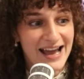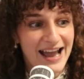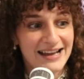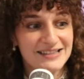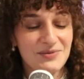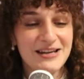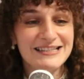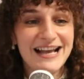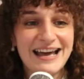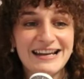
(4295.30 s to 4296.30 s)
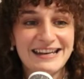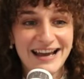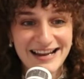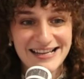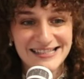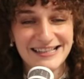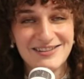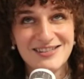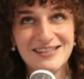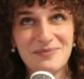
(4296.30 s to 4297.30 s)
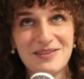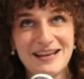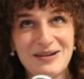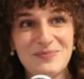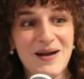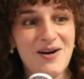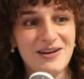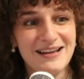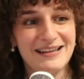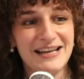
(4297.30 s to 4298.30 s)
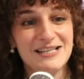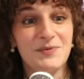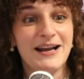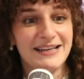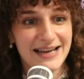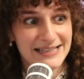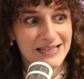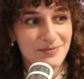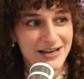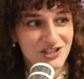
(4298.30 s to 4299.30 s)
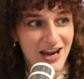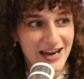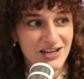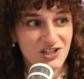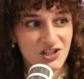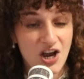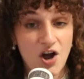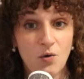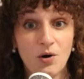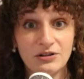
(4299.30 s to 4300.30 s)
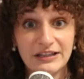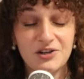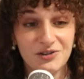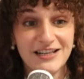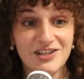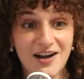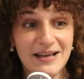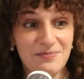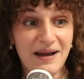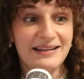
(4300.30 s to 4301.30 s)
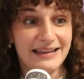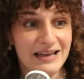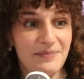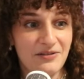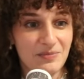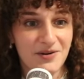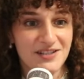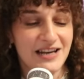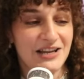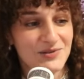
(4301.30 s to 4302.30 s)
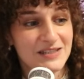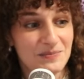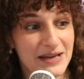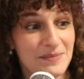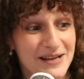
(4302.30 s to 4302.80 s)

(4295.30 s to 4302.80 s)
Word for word: And so it is kind of nice. Like there's something about it. Like he's recognizing my change while literally talking badly about the person I used to be.